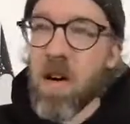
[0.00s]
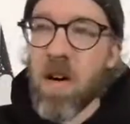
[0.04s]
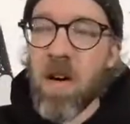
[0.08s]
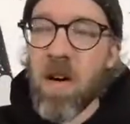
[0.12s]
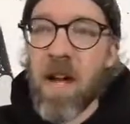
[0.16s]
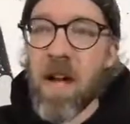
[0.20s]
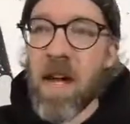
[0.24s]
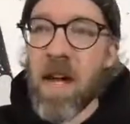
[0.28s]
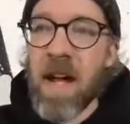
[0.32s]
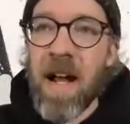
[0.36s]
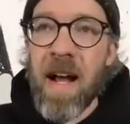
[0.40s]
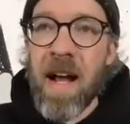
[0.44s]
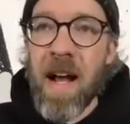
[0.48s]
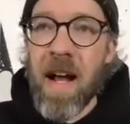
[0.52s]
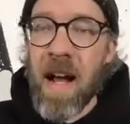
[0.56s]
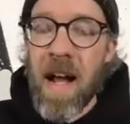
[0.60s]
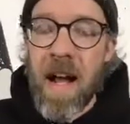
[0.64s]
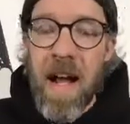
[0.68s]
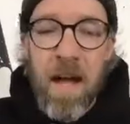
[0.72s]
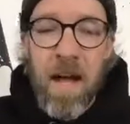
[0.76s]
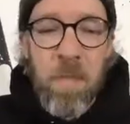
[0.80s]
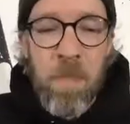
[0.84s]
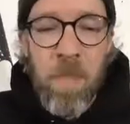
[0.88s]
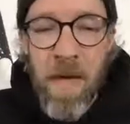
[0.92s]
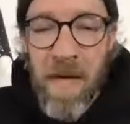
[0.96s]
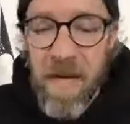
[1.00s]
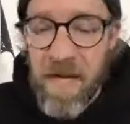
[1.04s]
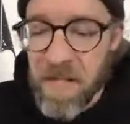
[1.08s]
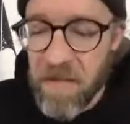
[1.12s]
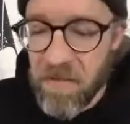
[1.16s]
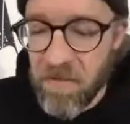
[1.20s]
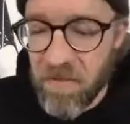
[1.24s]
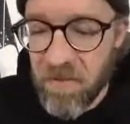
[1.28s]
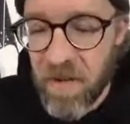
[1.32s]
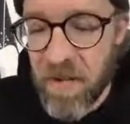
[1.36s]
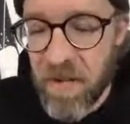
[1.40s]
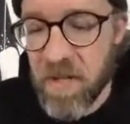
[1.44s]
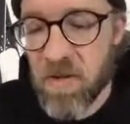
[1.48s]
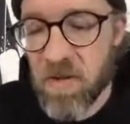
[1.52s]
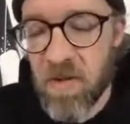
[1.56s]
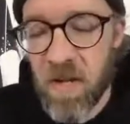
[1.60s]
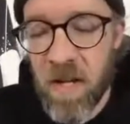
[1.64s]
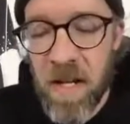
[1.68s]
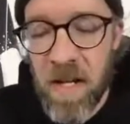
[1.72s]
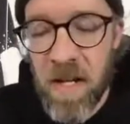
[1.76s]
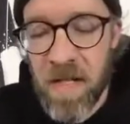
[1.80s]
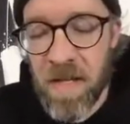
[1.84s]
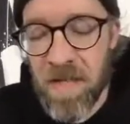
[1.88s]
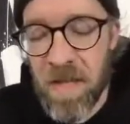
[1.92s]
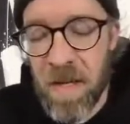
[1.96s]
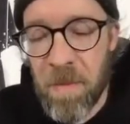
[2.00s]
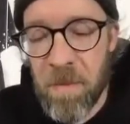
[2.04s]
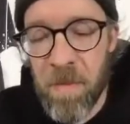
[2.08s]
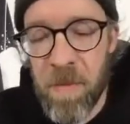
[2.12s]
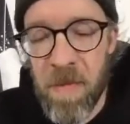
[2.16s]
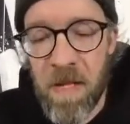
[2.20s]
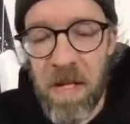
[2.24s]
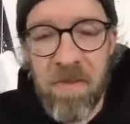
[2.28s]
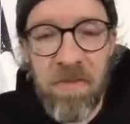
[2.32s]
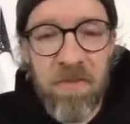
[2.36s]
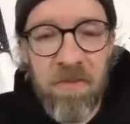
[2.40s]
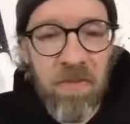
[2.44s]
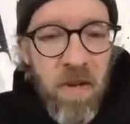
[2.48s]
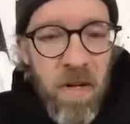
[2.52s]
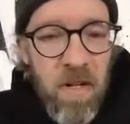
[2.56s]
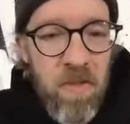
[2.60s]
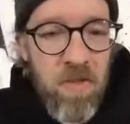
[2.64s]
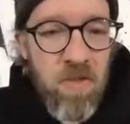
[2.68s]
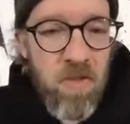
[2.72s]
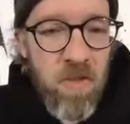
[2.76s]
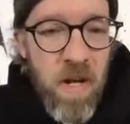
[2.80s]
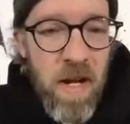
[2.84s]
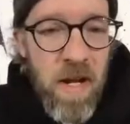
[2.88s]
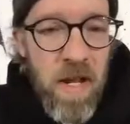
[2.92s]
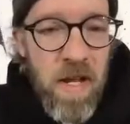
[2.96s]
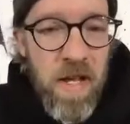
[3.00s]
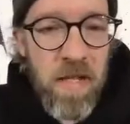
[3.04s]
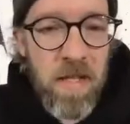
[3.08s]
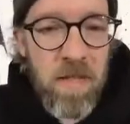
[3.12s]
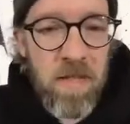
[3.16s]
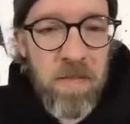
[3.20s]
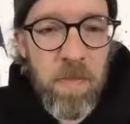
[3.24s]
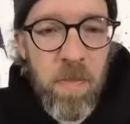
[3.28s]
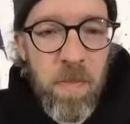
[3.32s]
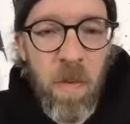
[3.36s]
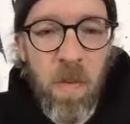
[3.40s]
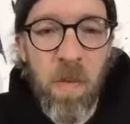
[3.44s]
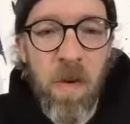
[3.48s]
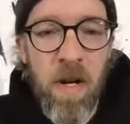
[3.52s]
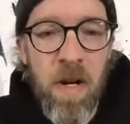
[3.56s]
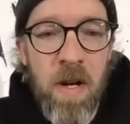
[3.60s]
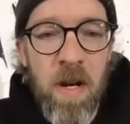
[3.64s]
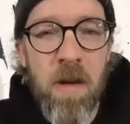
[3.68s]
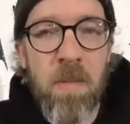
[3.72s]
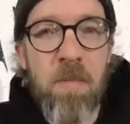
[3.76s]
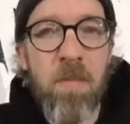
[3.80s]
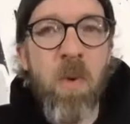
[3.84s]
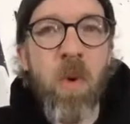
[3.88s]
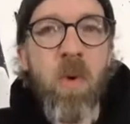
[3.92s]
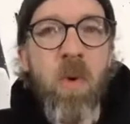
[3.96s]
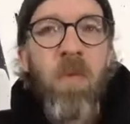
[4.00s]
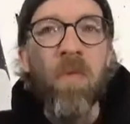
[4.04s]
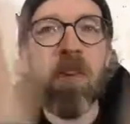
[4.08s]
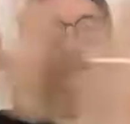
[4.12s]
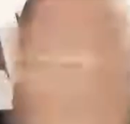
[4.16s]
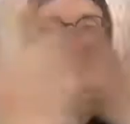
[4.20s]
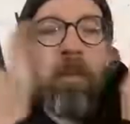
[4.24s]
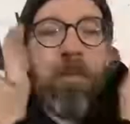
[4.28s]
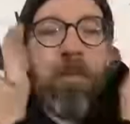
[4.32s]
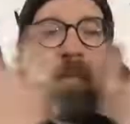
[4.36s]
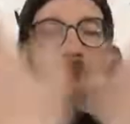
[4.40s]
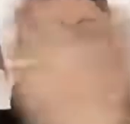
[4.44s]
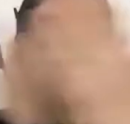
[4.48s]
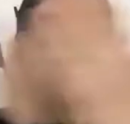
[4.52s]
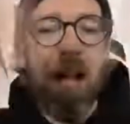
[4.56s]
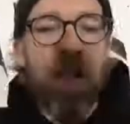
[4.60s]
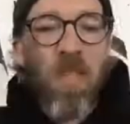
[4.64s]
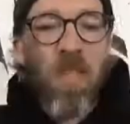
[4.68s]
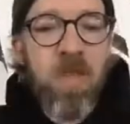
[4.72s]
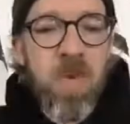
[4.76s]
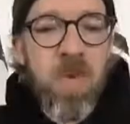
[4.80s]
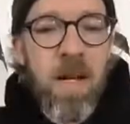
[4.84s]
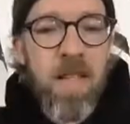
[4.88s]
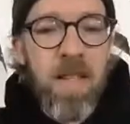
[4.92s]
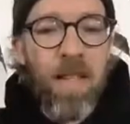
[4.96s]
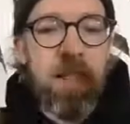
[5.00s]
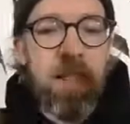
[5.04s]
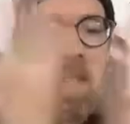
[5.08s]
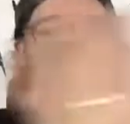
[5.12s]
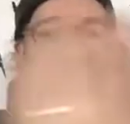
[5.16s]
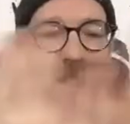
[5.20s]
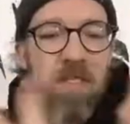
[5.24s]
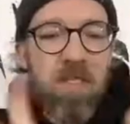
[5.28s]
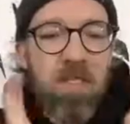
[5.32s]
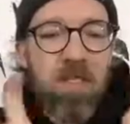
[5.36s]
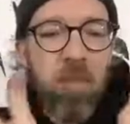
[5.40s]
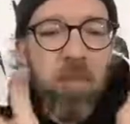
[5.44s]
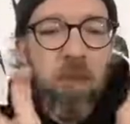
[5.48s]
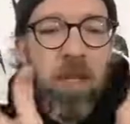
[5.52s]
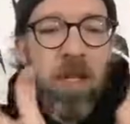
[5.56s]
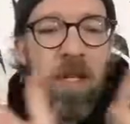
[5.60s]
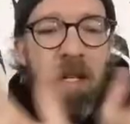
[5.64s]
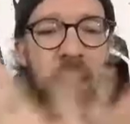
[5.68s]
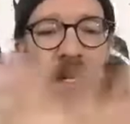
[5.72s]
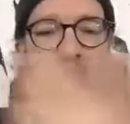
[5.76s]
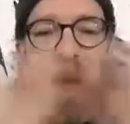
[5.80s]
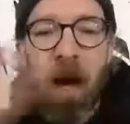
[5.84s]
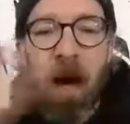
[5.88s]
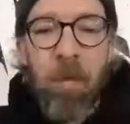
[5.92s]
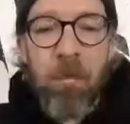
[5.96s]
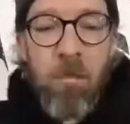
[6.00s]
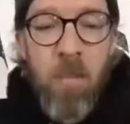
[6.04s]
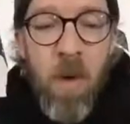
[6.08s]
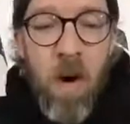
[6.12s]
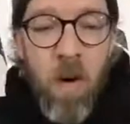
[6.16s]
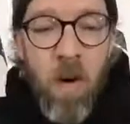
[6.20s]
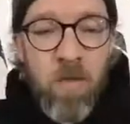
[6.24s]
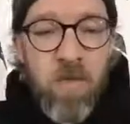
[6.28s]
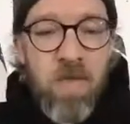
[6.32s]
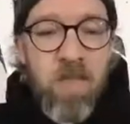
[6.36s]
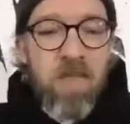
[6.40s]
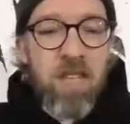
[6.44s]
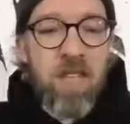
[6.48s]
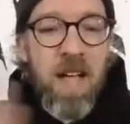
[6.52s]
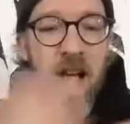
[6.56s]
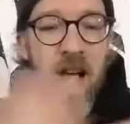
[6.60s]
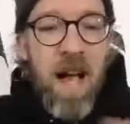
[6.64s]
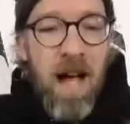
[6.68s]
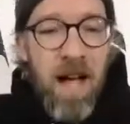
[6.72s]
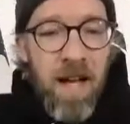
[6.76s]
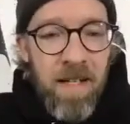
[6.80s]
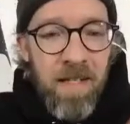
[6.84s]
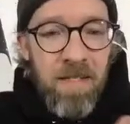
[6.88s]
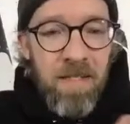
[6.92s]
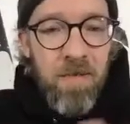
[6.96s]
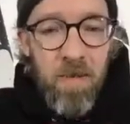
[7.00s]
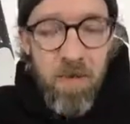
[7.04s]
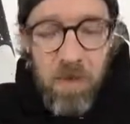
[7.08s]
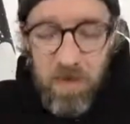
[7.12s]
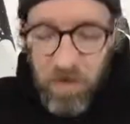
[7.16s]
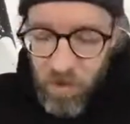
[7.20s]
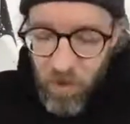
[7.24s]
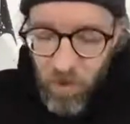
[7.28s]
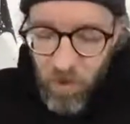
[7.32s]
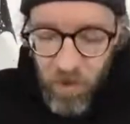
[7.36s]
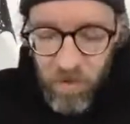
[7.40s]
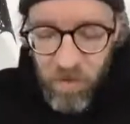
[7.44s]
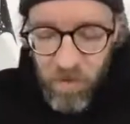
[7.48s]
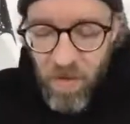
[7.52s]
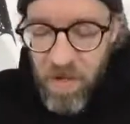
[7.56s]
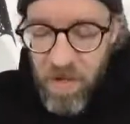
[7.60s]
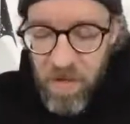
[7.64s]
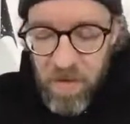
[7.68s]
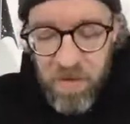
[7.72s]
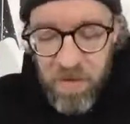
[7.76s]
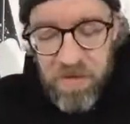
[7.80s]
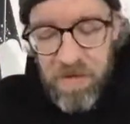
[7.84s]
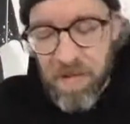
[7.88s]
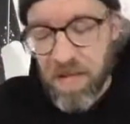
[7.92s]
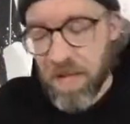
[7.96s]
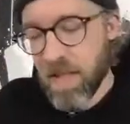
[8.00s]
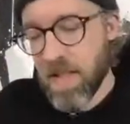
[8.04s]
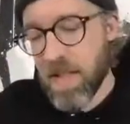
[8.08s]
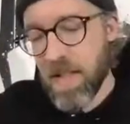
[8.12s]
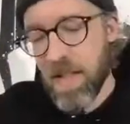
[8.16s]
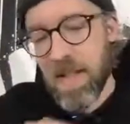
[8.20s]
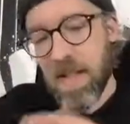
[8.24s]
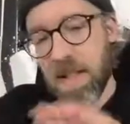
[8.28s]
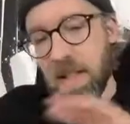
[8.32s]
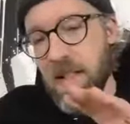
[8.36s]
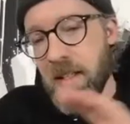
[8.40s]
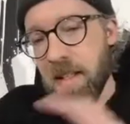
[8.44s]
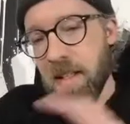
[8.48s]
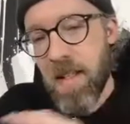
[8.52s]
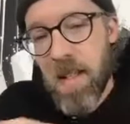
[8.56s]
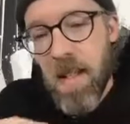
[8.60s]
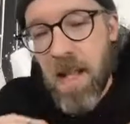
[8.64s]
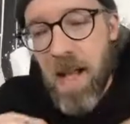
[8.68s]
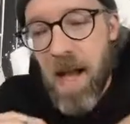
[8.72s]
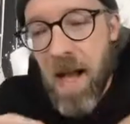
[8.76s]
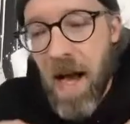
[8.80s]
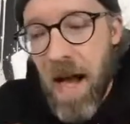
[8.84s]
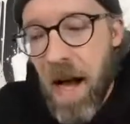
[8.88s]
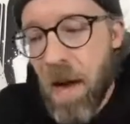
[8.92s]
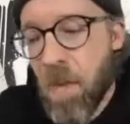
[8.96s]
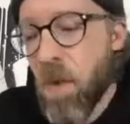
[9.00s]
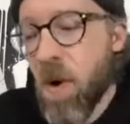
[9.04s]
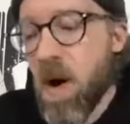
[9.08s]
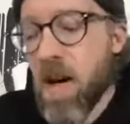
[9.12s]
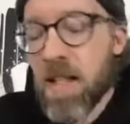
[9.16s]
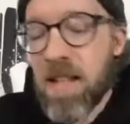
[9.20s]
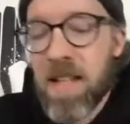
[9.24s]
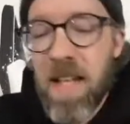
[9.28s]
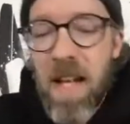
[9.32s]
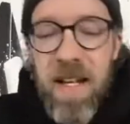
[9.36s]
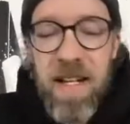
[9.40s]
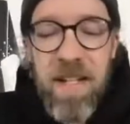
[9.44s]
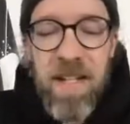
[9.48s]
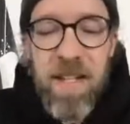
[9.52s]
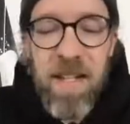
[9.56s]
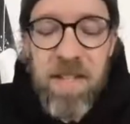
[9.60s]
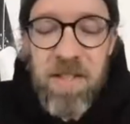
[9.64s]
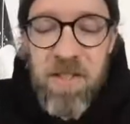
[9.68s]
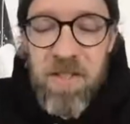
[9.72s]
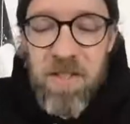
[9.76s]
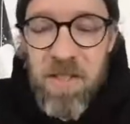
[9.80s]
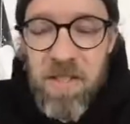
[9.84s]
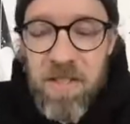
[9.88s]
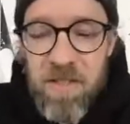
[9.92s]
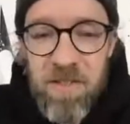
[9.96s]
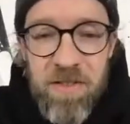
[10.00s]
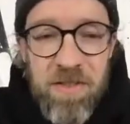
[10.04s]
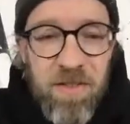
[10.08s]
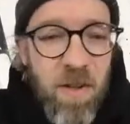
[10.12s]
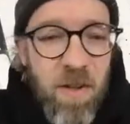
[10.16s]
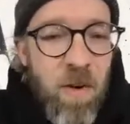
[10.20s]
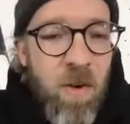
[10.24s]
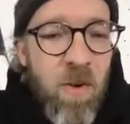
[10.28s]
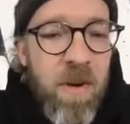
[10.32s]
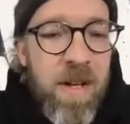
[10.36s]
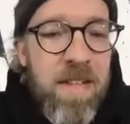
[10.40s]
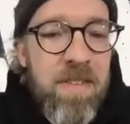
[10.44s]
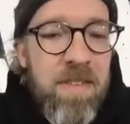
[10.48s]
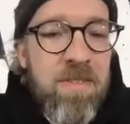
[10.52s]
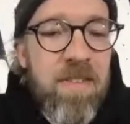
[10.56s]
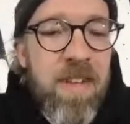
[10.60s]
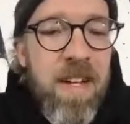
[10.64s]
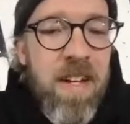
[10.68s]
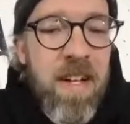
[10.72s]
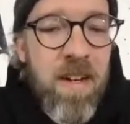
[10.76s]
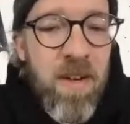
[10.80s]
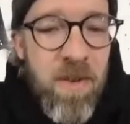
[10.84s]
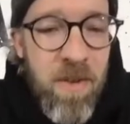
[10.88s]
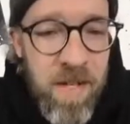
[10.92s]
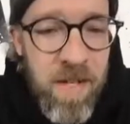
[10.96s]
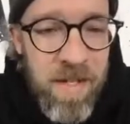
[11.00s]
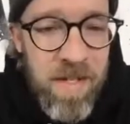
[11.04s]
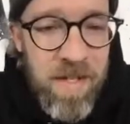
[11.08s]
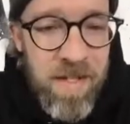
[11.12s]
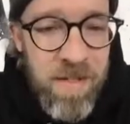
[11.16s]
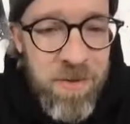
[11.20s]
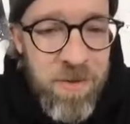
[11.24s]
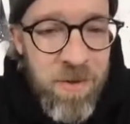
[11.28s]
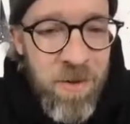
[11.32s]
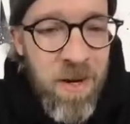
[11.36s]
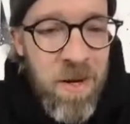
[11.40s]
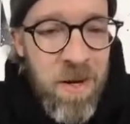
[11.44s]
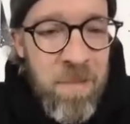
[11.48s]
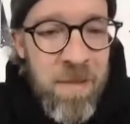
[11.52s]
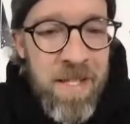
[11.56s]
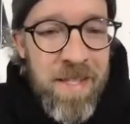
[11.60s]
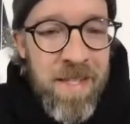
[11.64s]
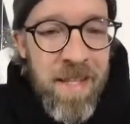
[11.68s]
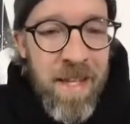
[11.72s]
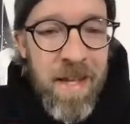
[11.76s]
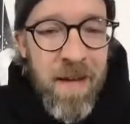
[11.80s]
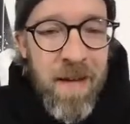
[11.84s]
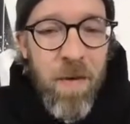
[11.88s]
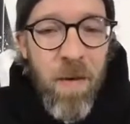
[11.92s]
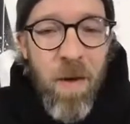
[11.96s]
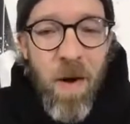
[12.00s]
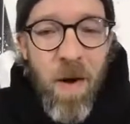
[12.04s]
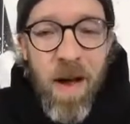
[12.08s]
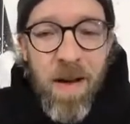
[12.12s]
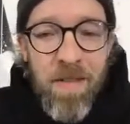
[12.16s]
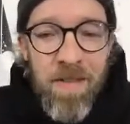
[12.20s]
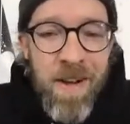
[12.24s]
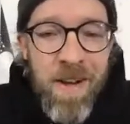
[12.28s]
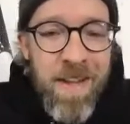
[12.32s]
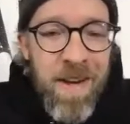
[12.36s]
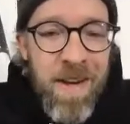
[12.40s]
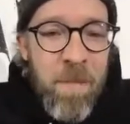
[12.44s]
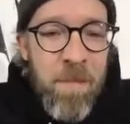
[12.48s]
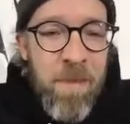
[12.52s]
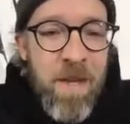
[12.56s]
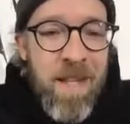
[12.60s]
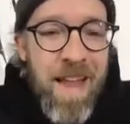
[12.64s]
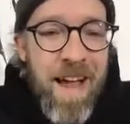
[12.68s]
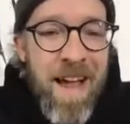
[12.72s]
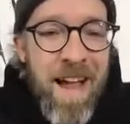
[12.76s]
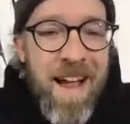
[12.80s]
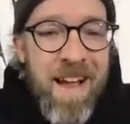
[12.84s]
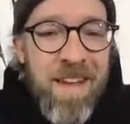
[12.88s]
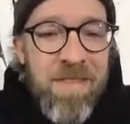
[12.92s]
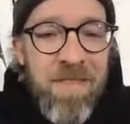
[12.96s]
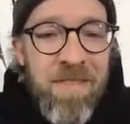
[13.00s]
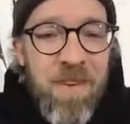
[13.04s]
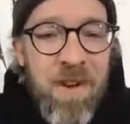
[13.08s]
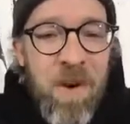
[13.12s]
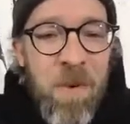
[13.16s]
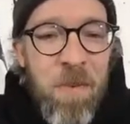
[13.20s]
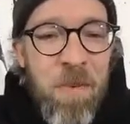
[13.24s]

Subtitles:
Yo, and I painted freight trains. I've been in front of trains, but when they're moving by you at that speed on both sides with third rails, like I walked out of that shit so invigorated. You know what I mean? Like, all right, I'm alive, yo.